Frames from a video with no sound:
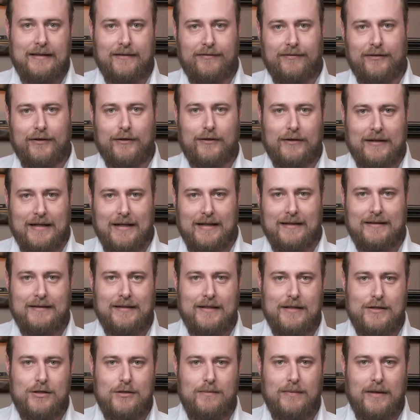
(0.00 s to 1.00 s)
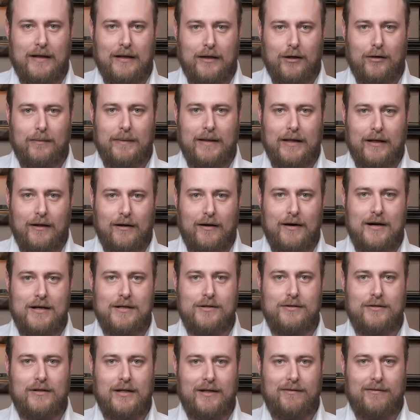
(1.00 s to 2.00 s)
The field gun tends to be a little bit
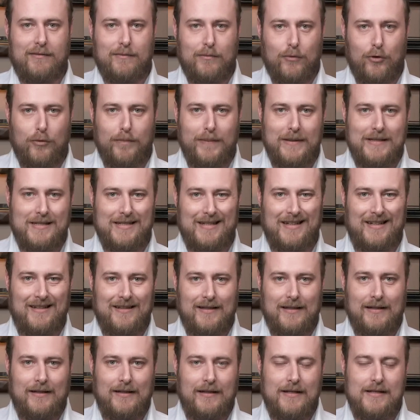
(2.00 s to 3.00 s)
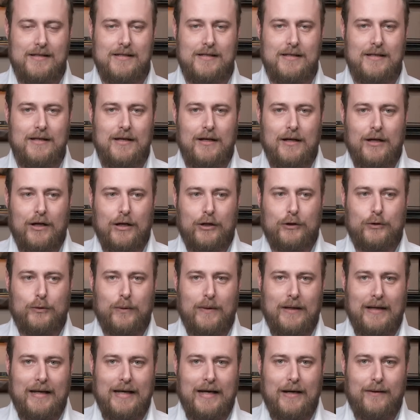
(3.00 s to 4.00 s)
lighter and even more petite than this
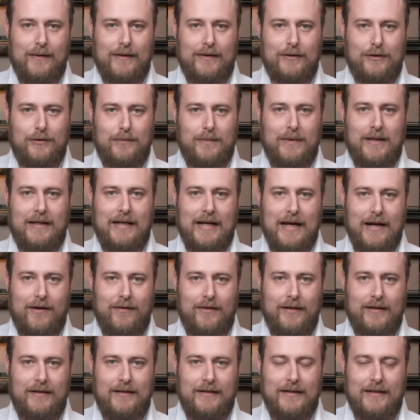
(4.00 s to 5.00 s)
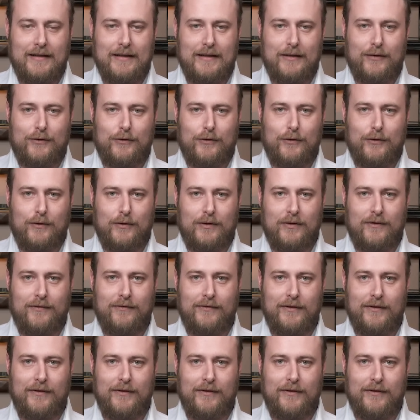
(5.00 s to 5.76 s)
to allow it to be carried through on the